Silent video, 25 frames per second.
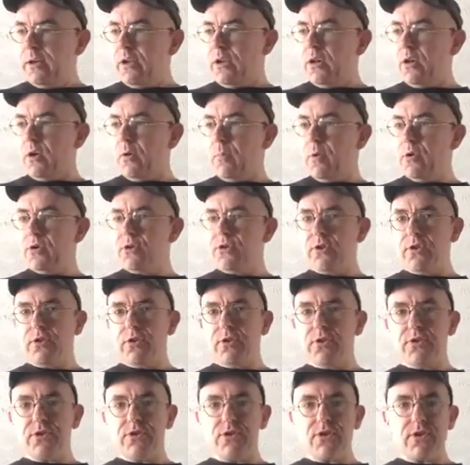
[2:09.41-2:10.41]
Most of
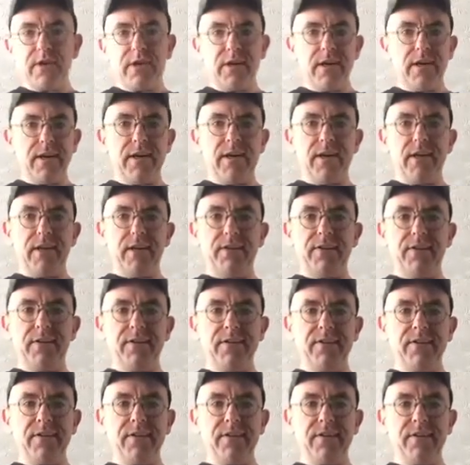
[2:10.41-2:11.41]
those
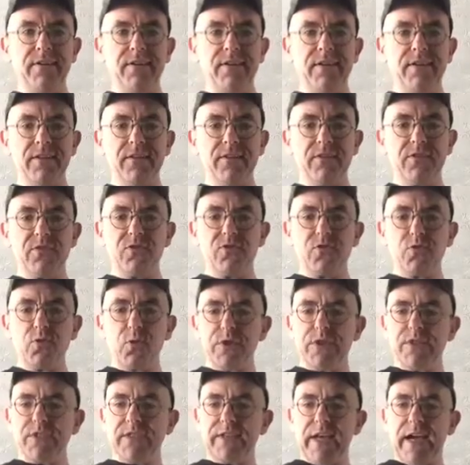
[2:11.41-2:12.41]

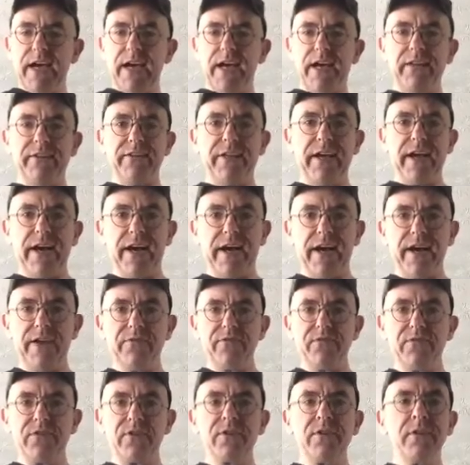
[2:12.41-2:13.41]
Swiss style
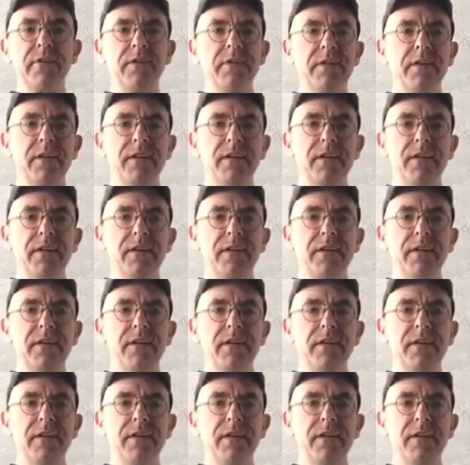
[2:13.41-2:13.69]
knives